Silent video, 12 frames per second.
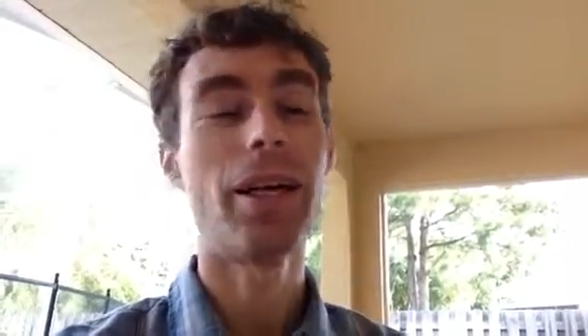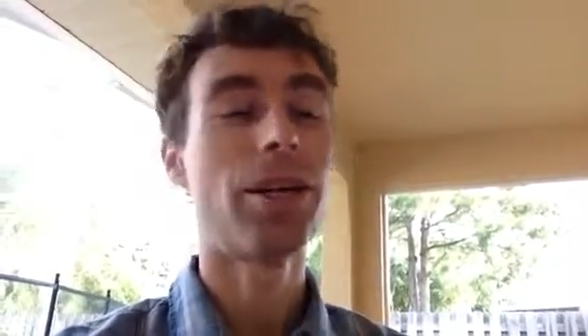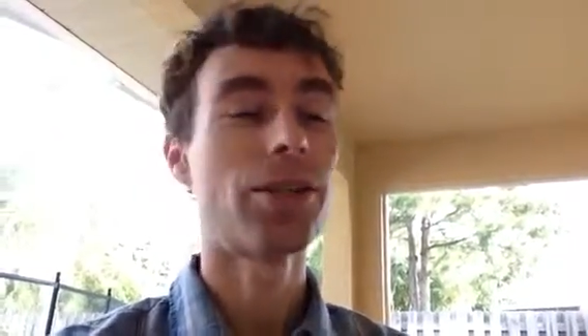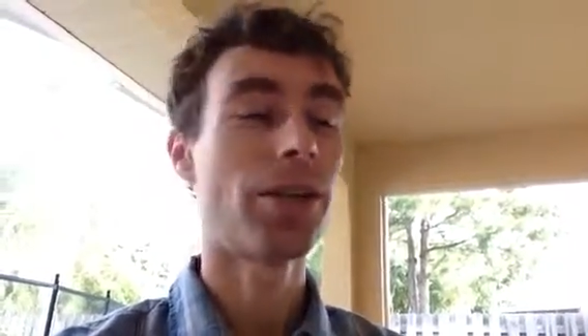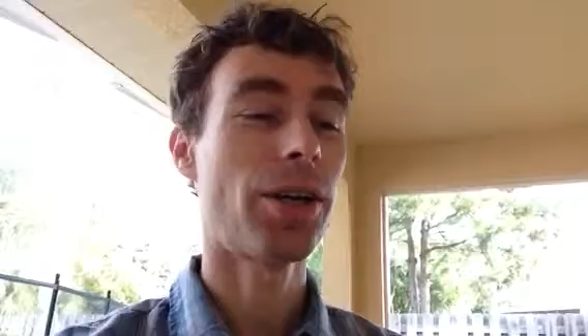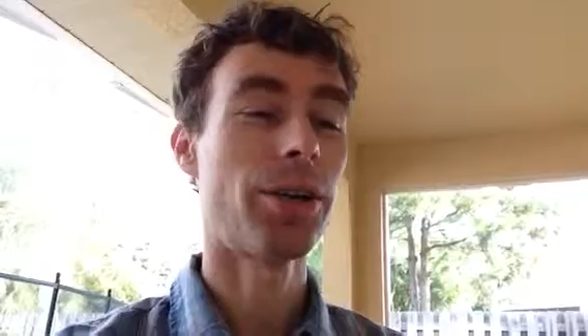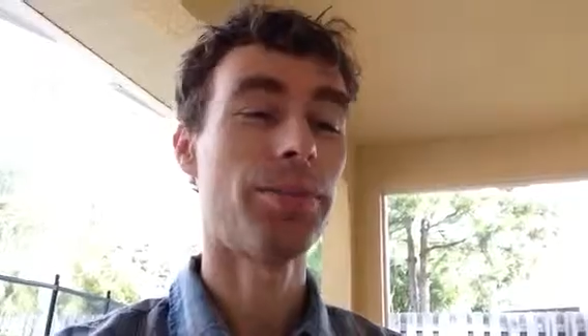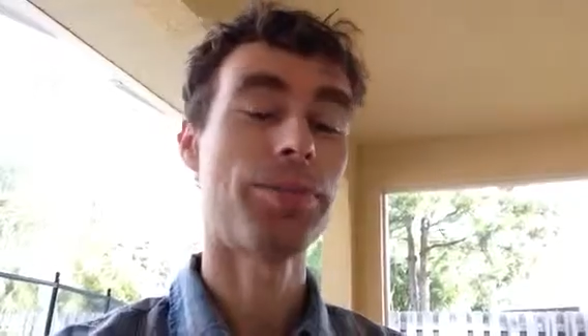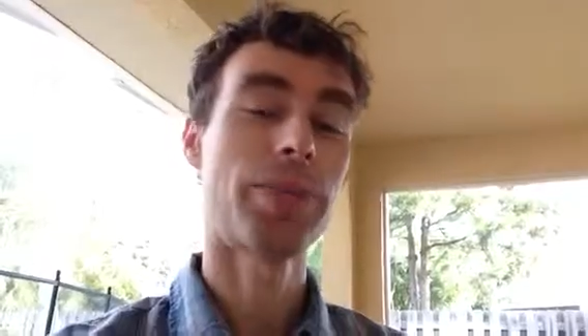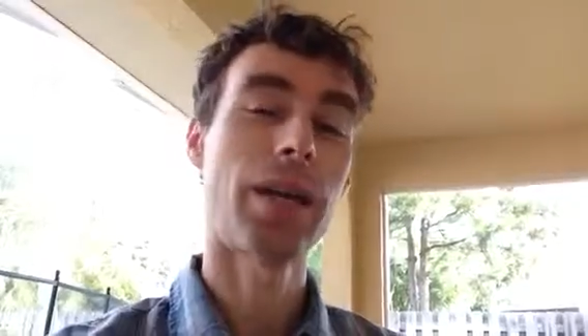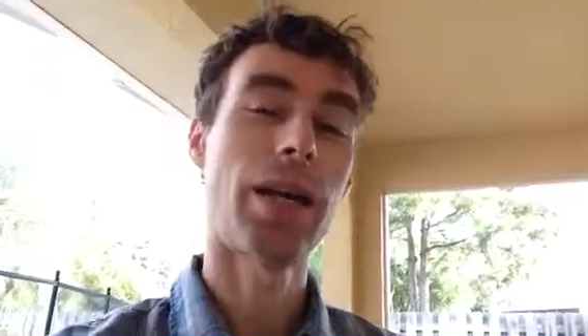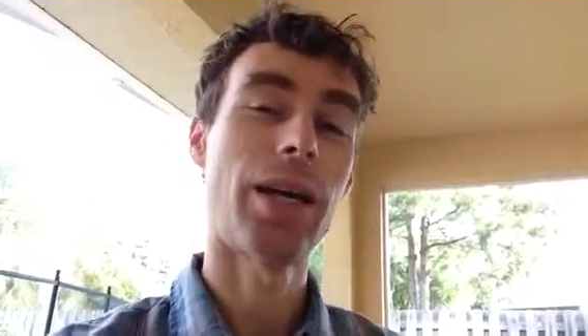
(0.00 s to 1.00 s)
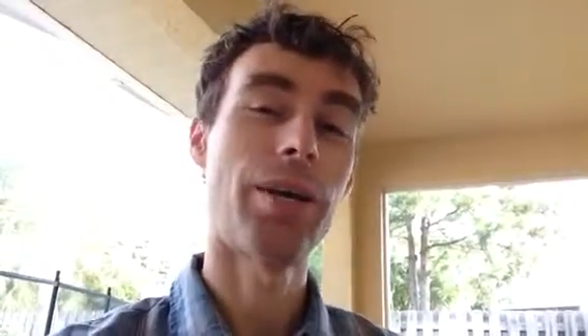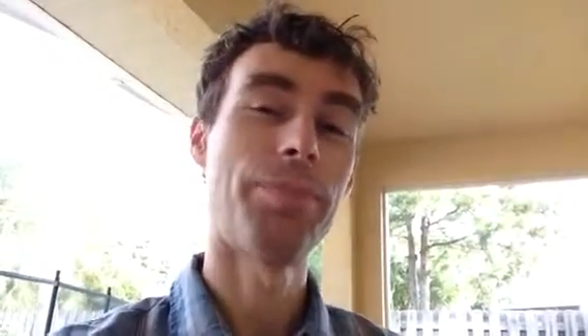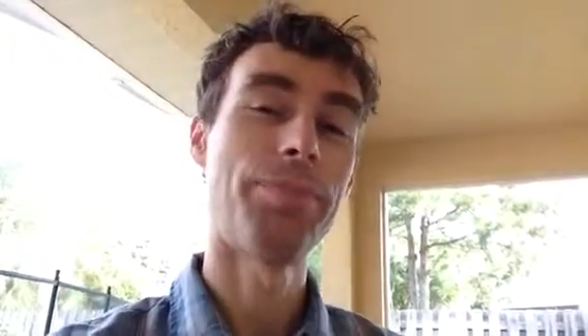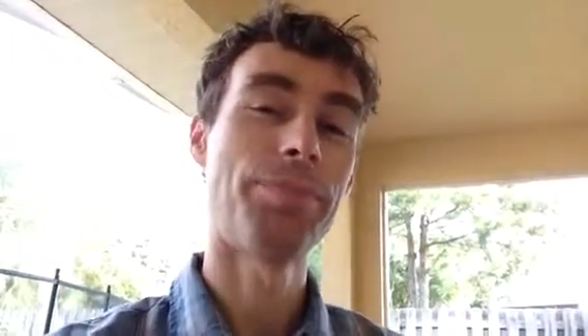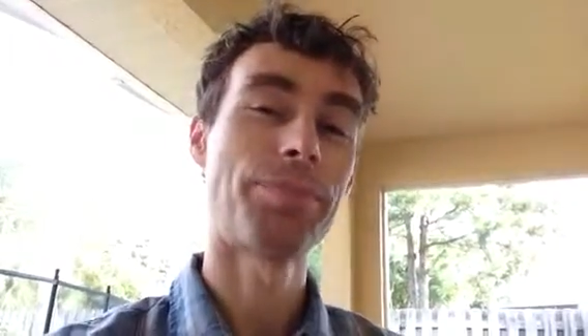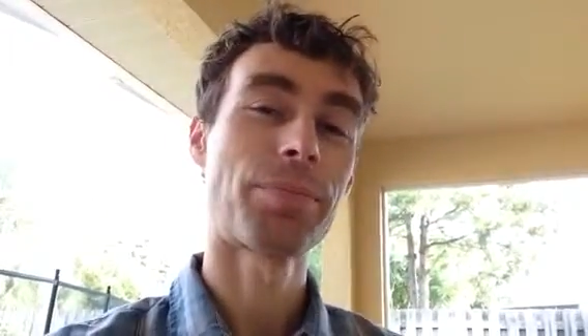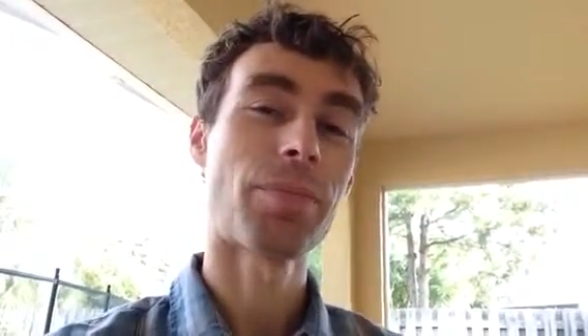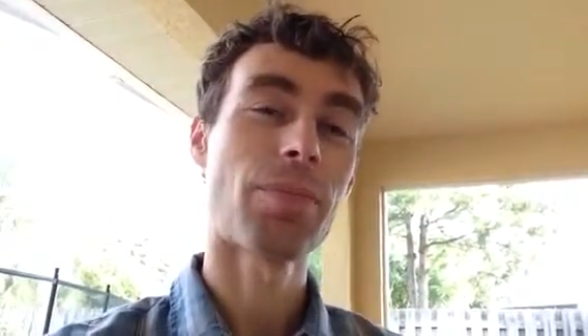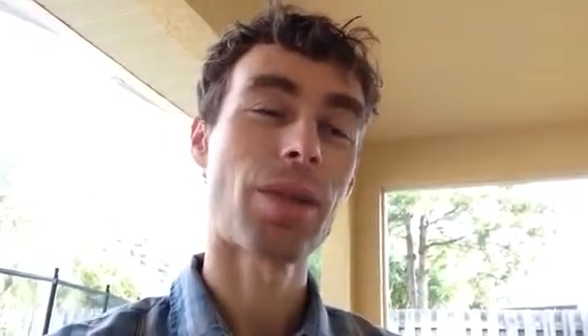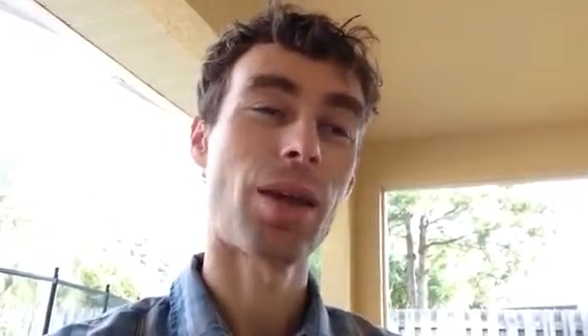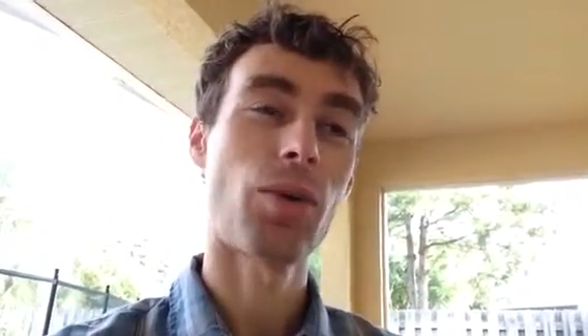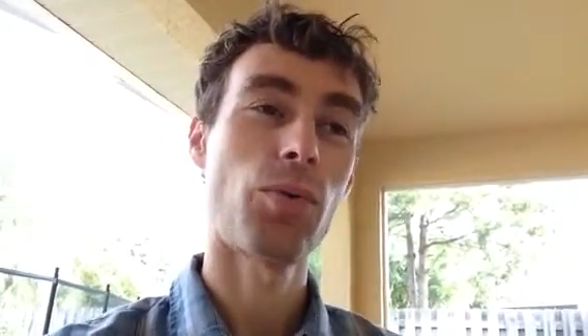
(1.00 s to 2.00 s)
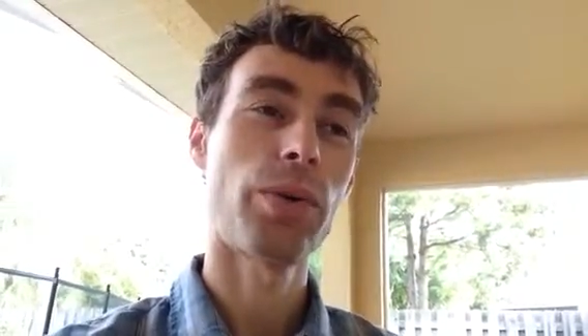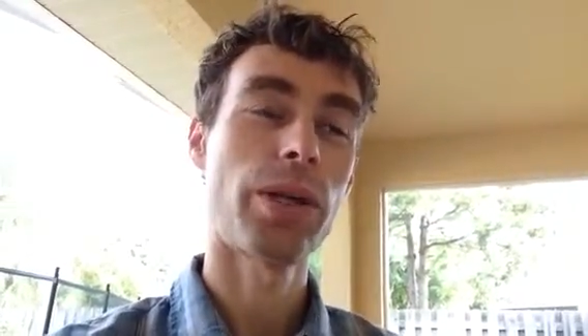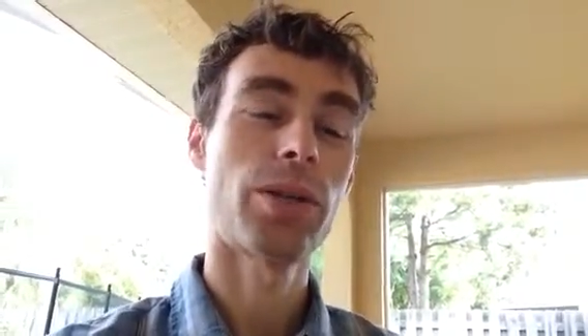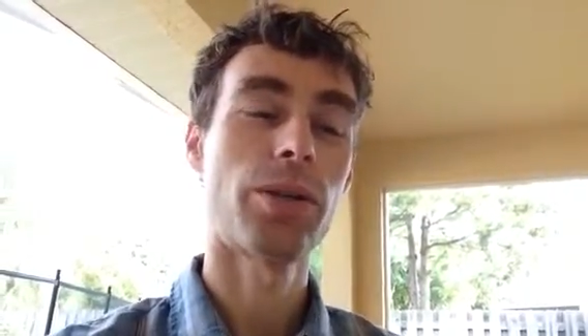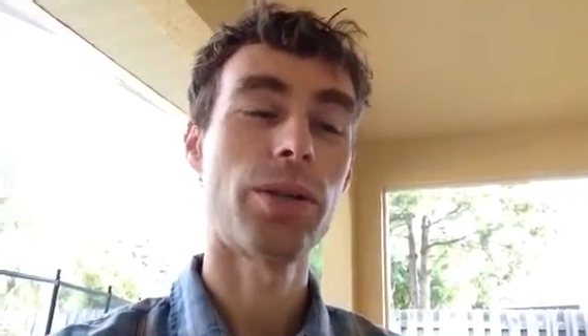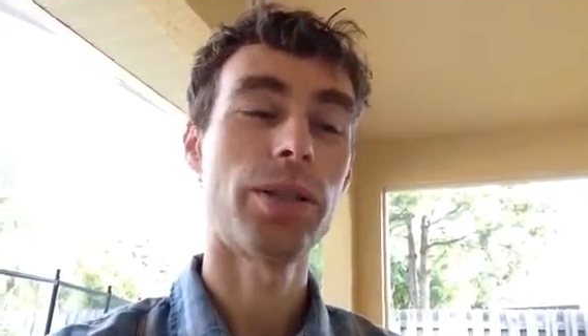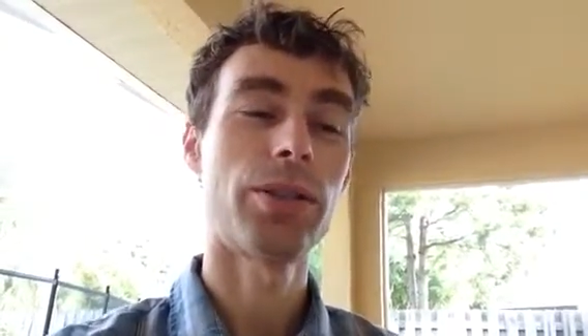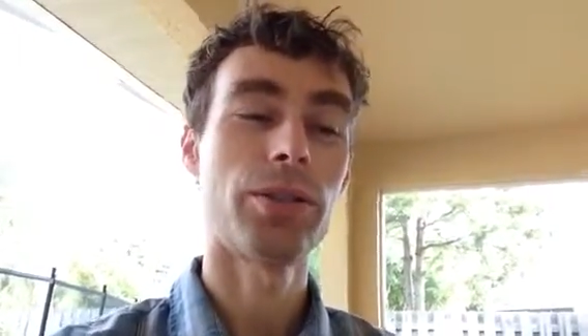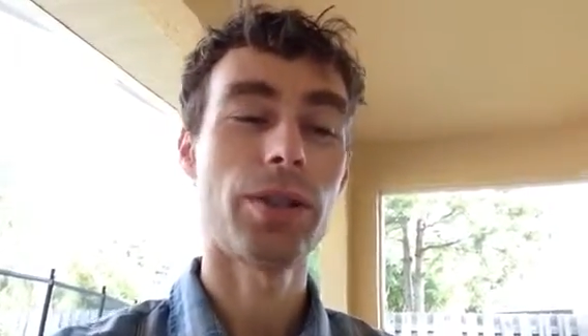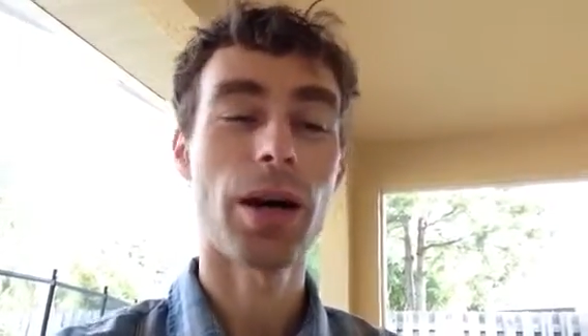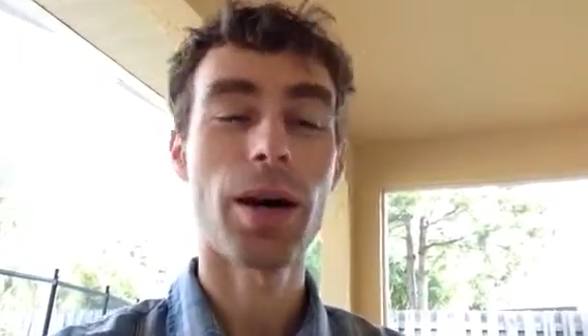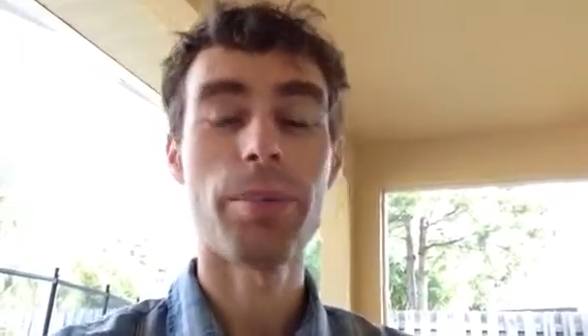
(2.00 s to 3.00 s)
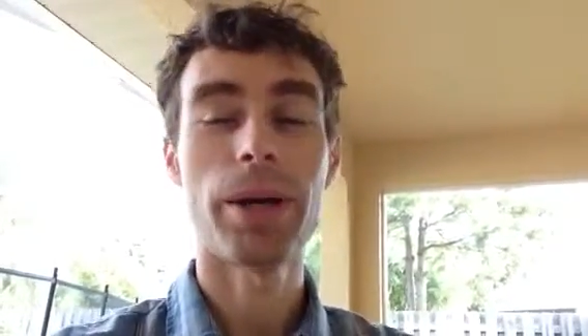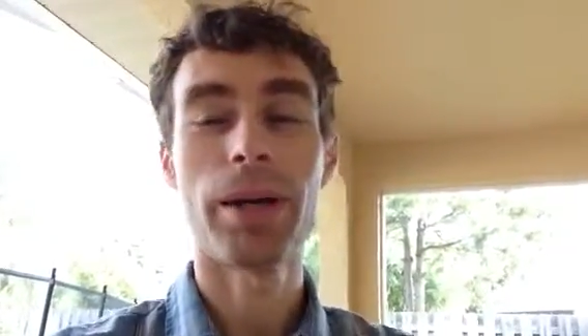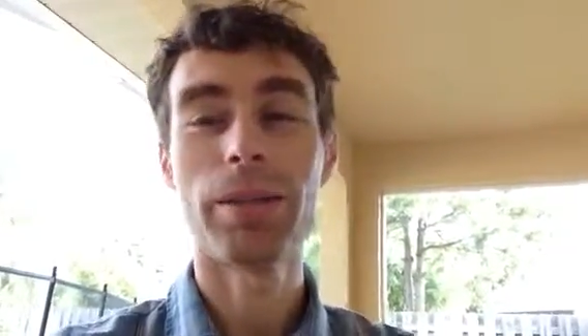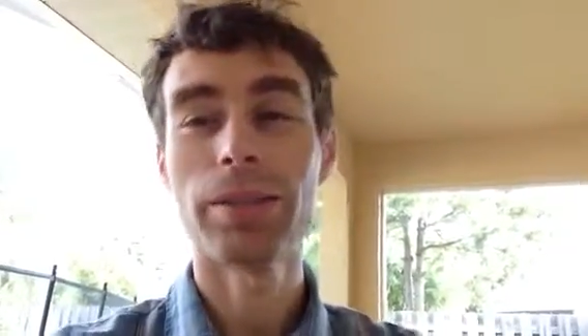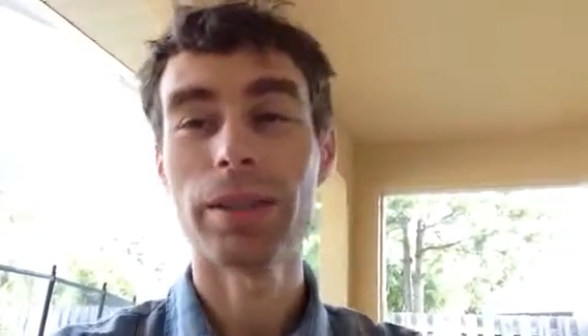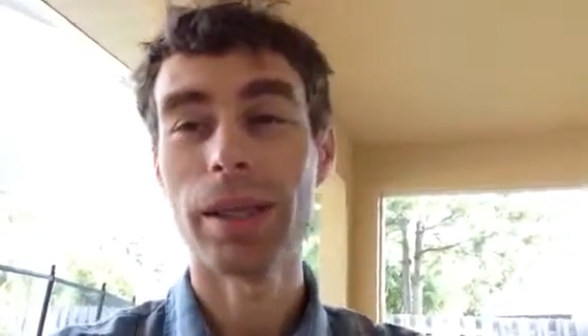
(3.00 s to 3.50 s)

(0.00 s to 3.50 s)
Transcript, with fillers: So, um, we are going to cop out,